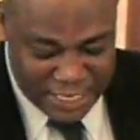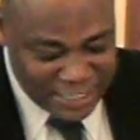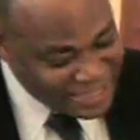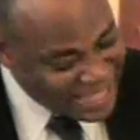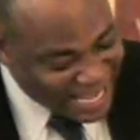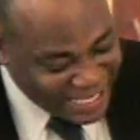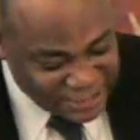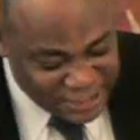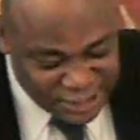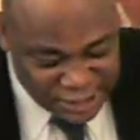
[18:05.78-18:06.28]

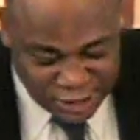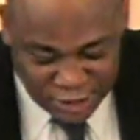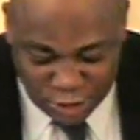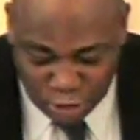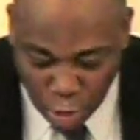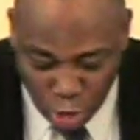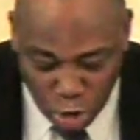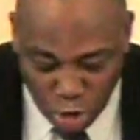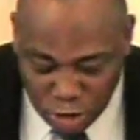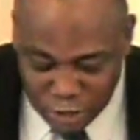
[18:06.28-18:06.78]
That
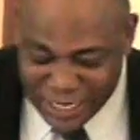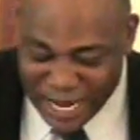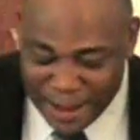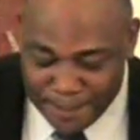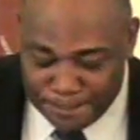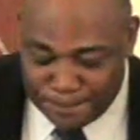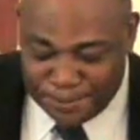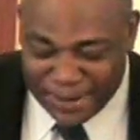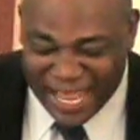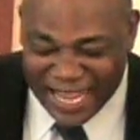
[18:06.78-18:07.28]
story,
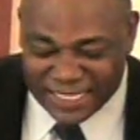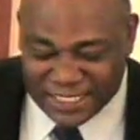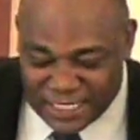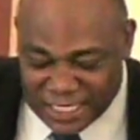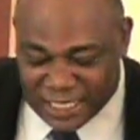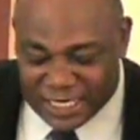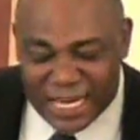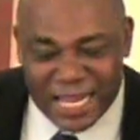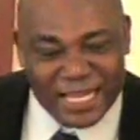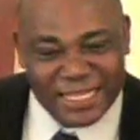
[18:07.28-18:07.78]
that
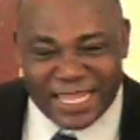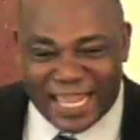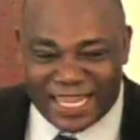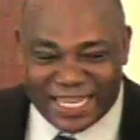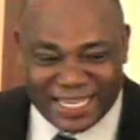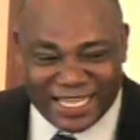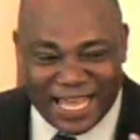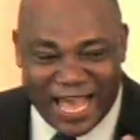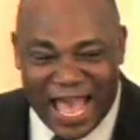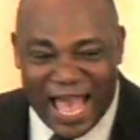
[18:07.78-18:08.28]
blessing
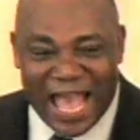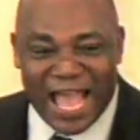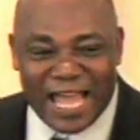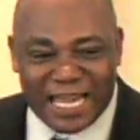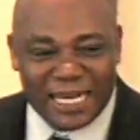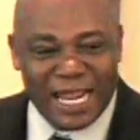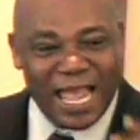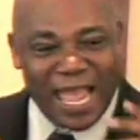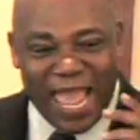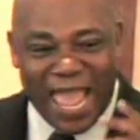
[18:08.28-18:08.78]
that
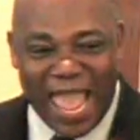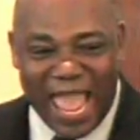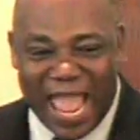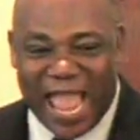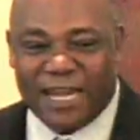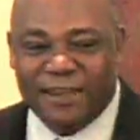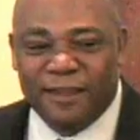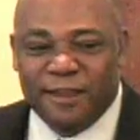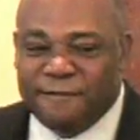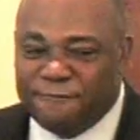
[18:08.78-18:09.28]
God
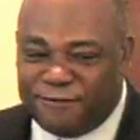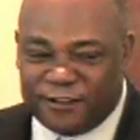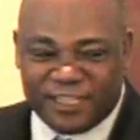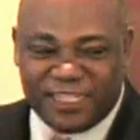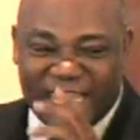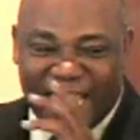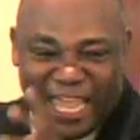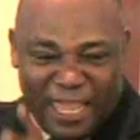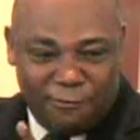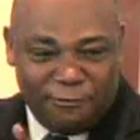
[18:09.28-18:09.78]
had for
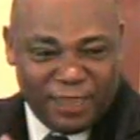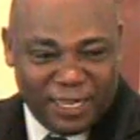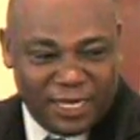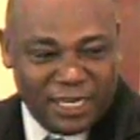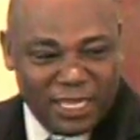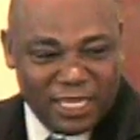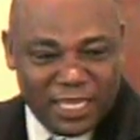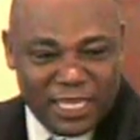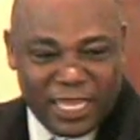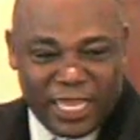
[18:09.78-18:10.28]

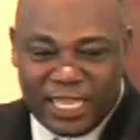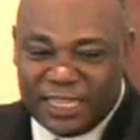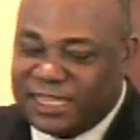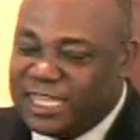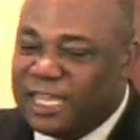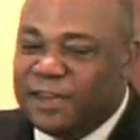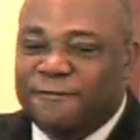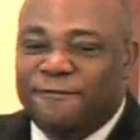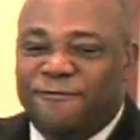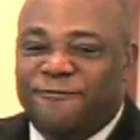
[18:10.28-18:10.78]
David, it
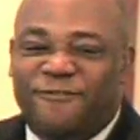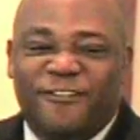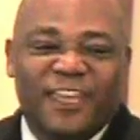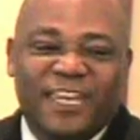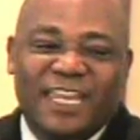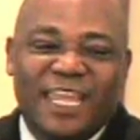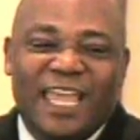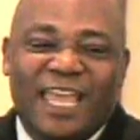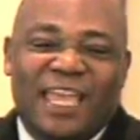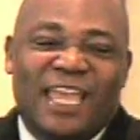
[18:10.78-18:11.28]
didn't
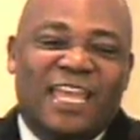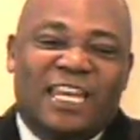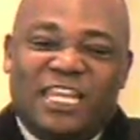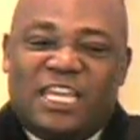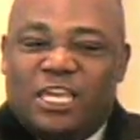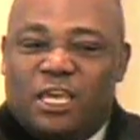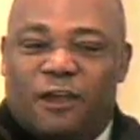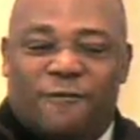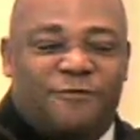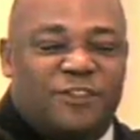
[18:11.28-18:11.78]
fit
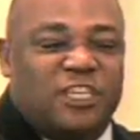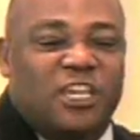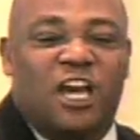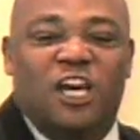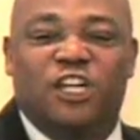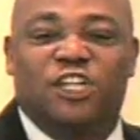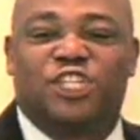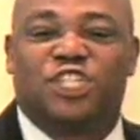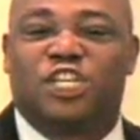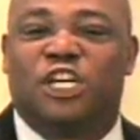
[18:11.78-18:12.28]
any of the
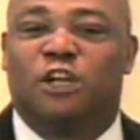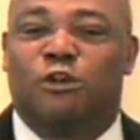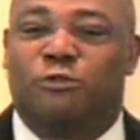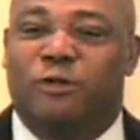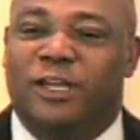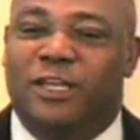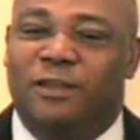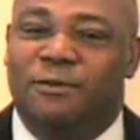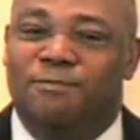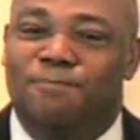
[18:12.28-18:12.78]
other
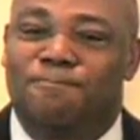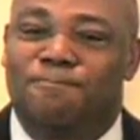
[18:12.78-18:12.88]
children.